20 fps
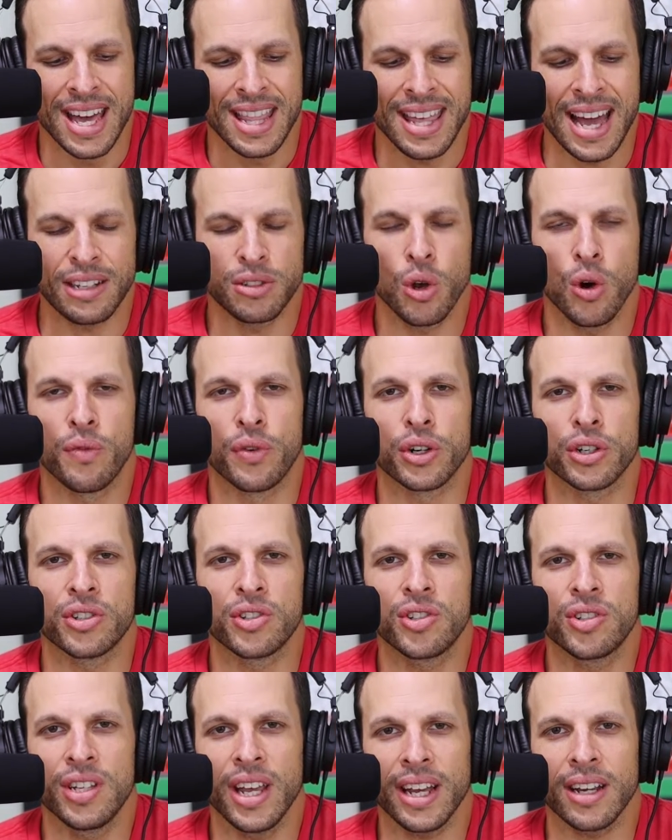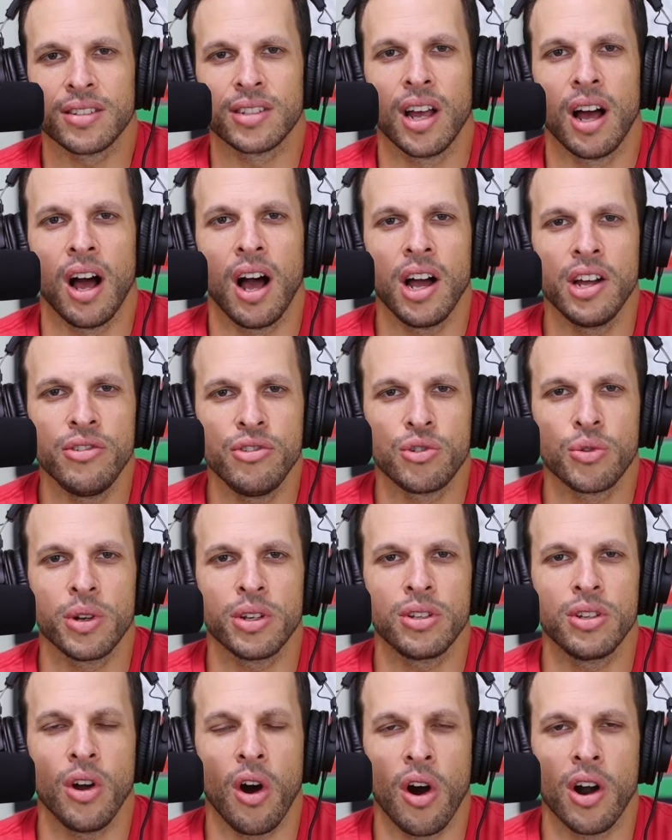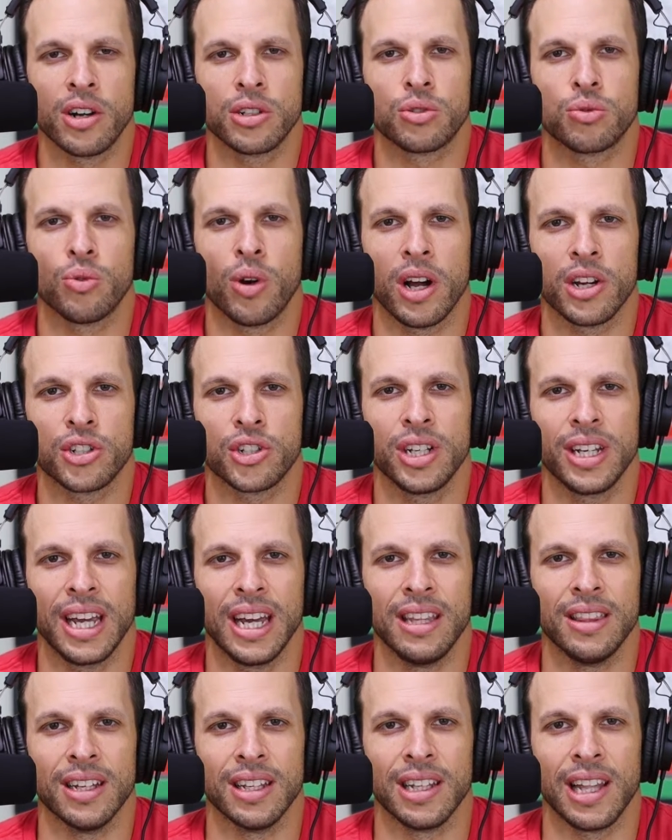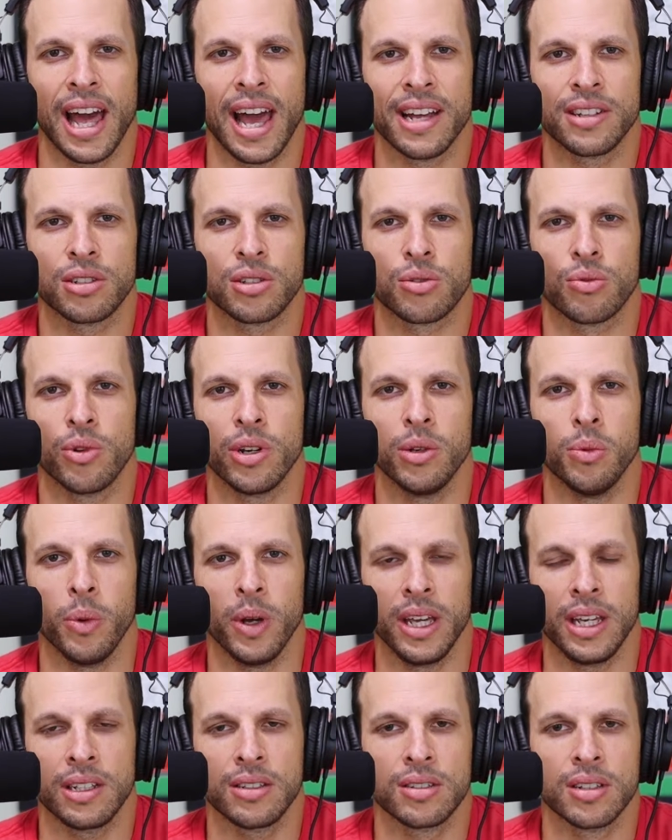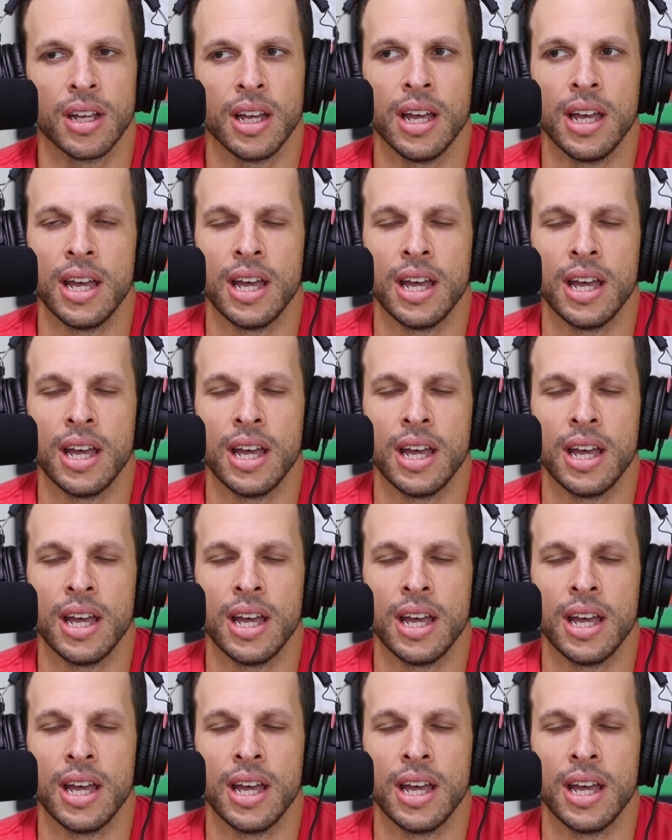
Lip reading: That's over 600 yards rushing in the last 3 weeks.